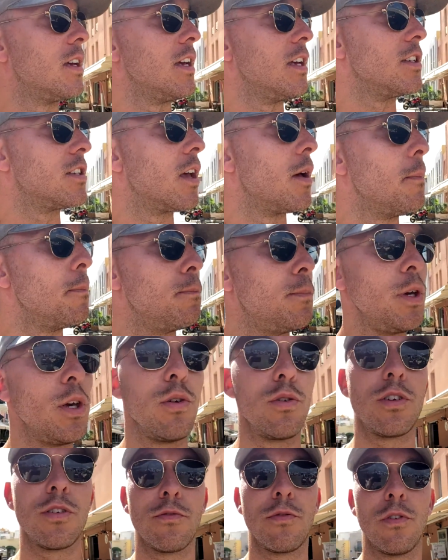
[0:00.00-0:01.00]
is
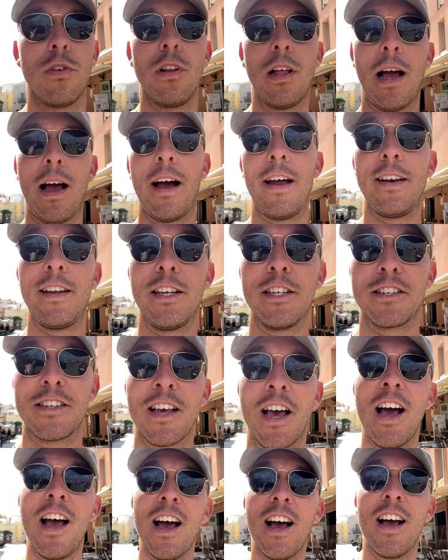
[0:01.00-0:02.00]
beautiful, and it's
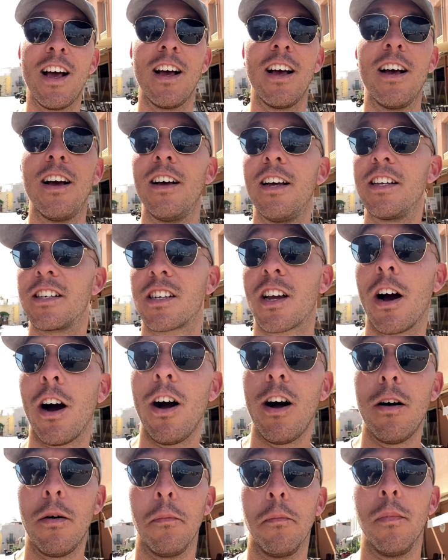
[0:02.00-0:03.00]

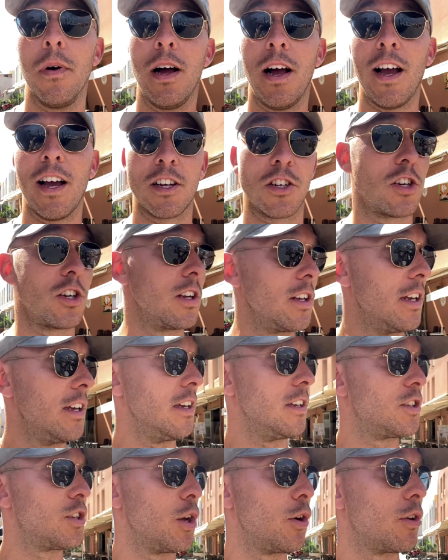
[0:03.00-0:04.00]
calm, actually.
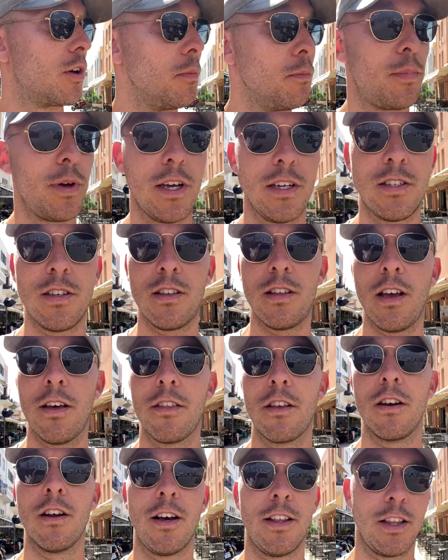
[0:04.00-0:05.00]
So compared to the other
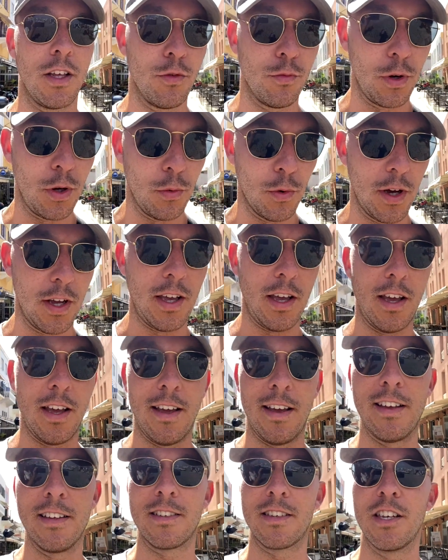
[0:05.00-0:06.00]
night that we were here,
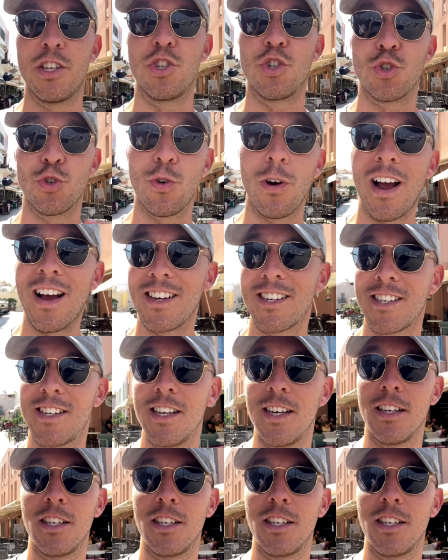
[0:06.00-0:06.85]
it's a drastic